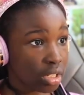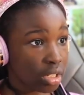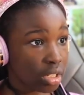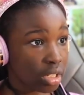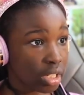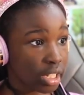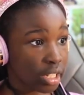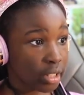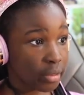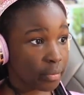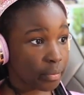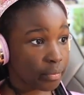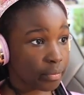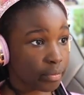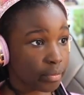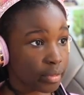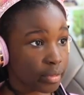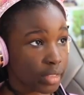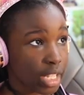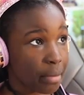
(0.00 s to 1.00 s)

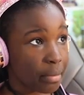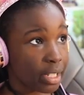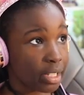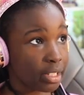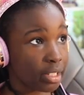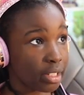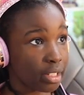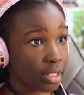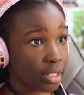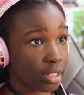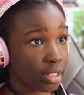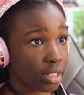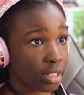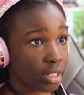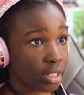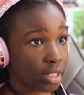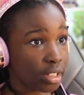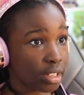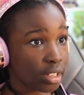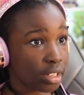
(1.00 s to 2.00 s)
Okay, I'm in.
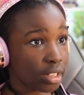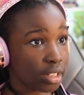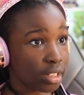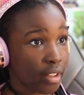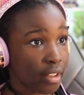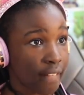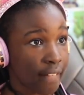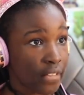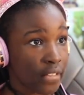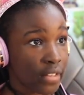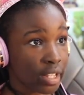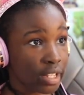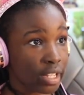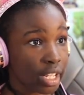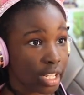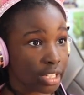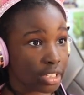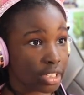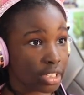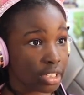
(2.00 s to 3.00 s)

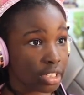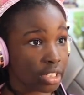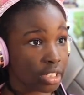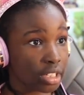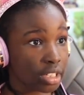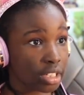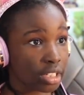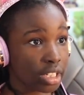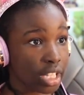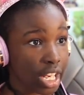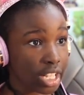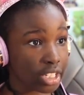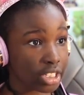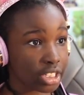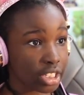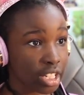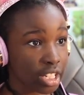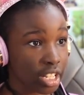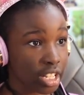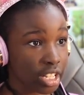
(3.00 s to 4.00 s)
Yes, yes,